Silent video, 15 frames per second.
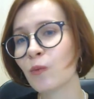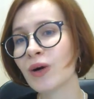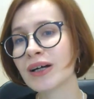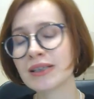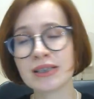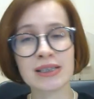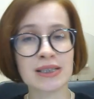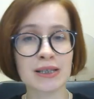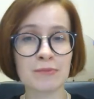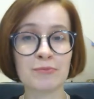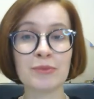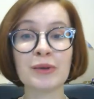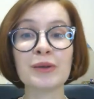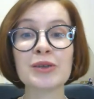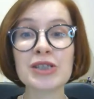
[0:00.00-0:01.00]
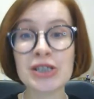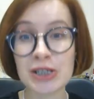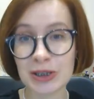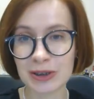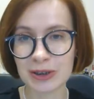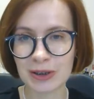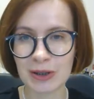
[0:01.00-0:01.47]
of one simple
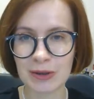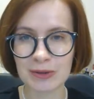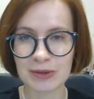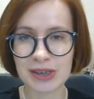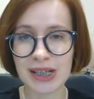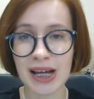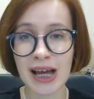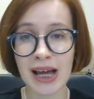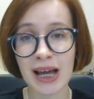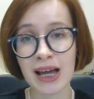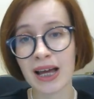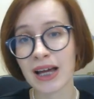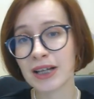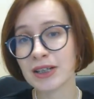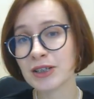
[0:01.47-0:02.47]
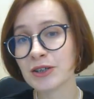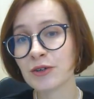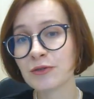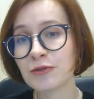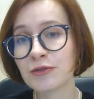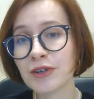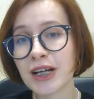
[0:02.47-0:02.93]
shortcode, and
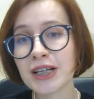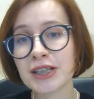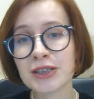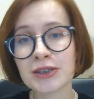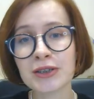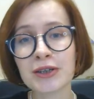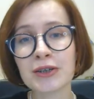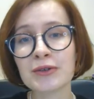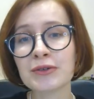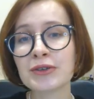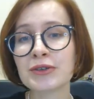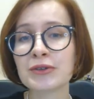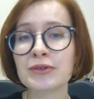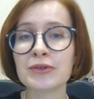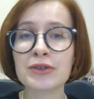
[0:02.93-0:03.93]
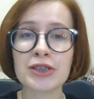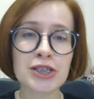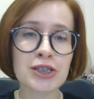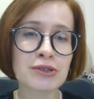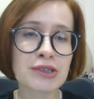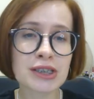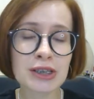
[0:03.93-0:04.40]
you're free to go to
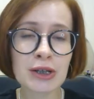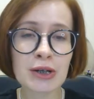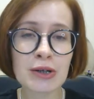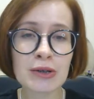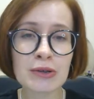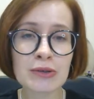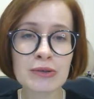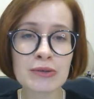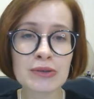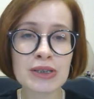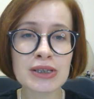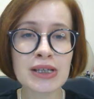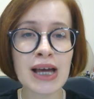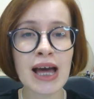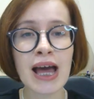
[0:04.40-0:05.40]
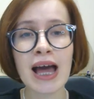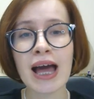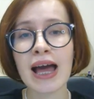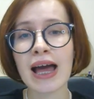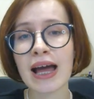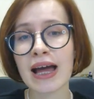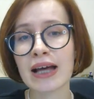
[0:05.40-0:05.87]
shortcodes
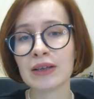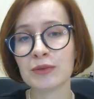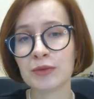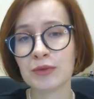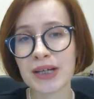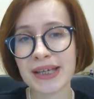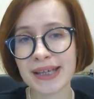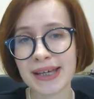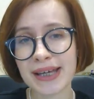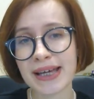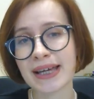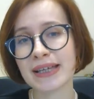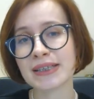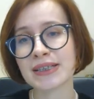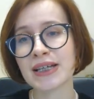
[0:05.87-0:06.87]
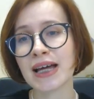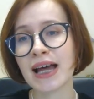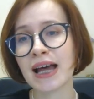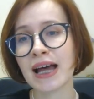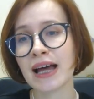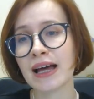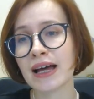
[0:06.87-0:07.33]
and create
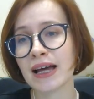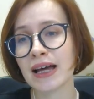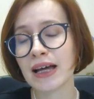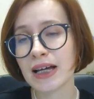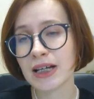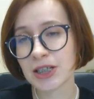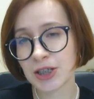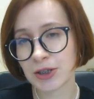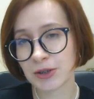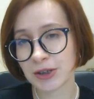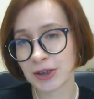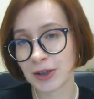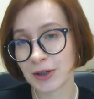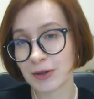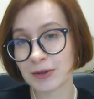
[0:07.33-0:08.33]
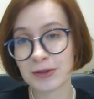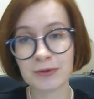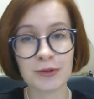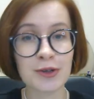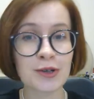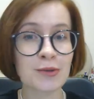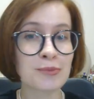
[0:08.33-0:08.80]
a shortcode
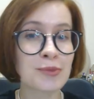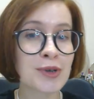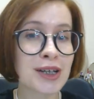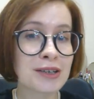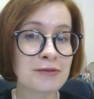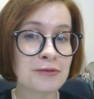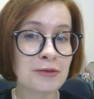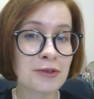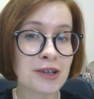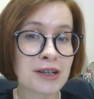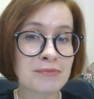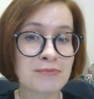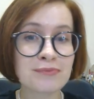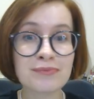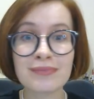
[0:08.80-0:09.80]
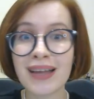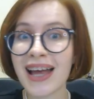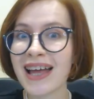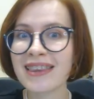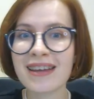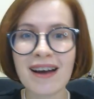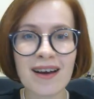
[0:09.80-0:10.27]
for your booking form
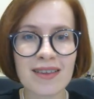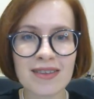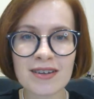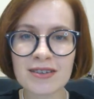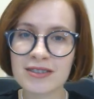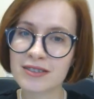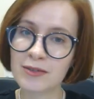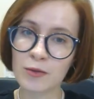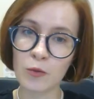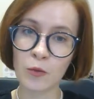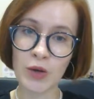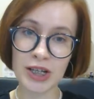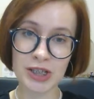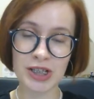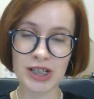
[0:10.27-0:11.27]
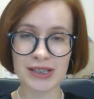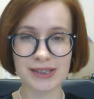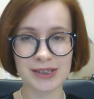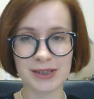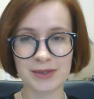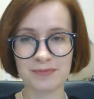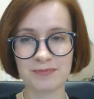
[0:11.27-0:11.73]
and other
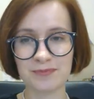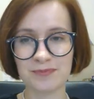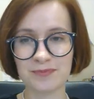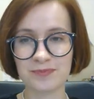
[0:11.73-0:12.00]
widgets.